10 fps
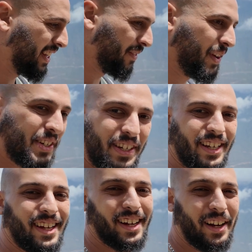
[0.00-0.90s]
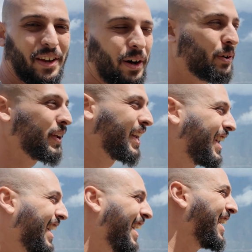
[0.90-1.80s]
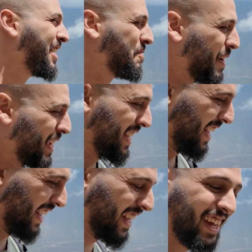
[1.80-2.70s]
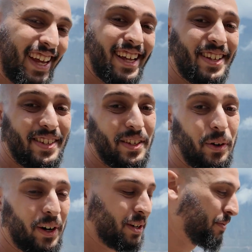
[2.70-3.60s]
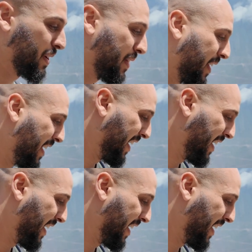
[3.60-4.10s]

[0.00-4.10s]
elevation unknown, but it is so hard to breathe,